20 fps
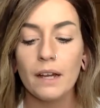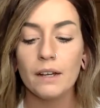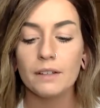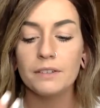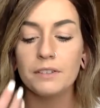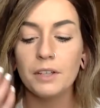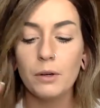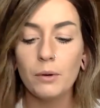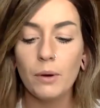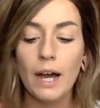
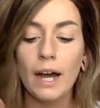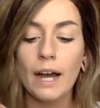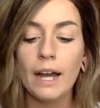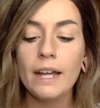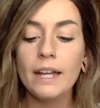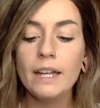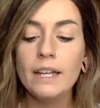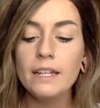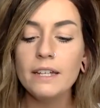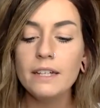So
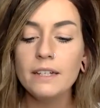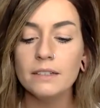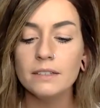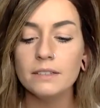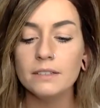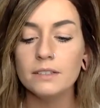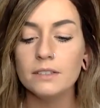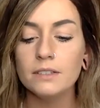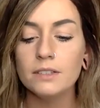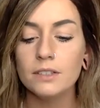I
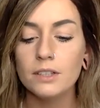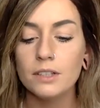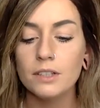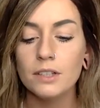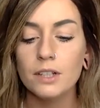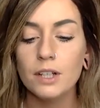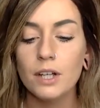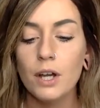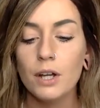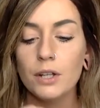
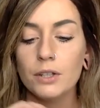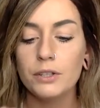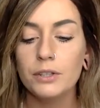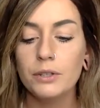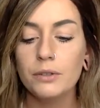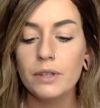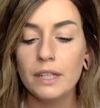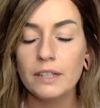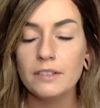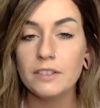
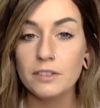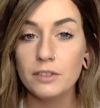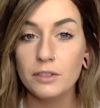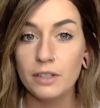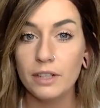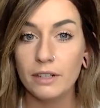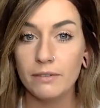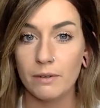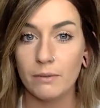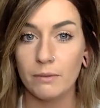do this in 2
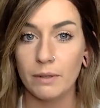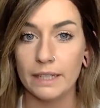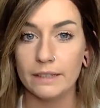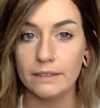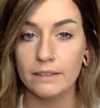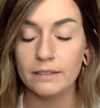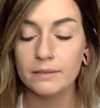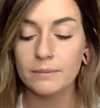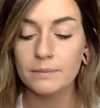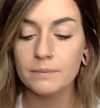different
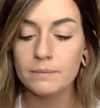ways.